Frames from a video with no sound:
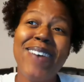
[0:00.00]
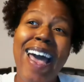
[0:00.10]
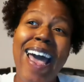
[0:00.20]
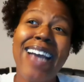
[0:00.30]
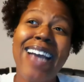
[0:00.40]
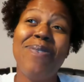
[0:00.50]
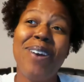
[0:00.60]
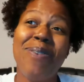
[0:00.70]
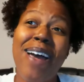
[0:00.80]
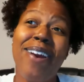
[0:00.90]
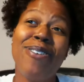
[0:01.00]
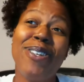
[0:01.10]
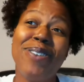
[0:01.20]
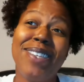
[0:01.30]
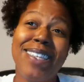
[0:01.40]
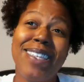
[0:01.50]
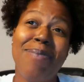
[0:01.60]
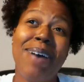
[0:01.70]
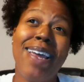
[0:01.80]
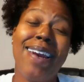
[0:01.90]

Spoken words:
I actually went around introducing somebody to